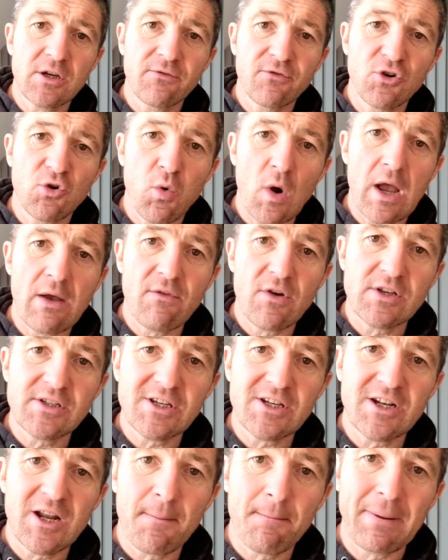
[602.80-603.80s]
of quavers
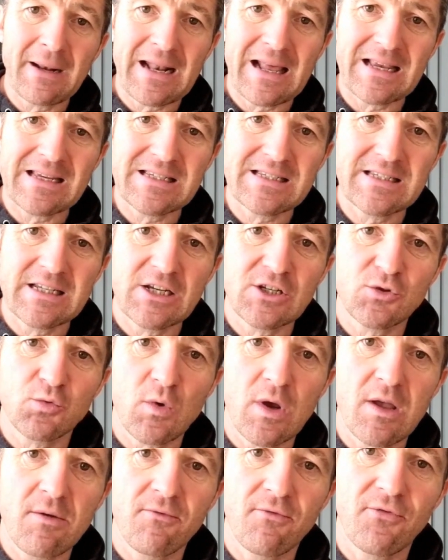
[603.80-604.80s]
and a plastic
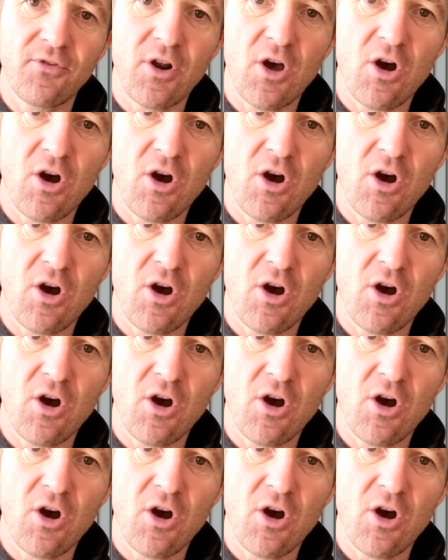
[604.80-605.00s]
swim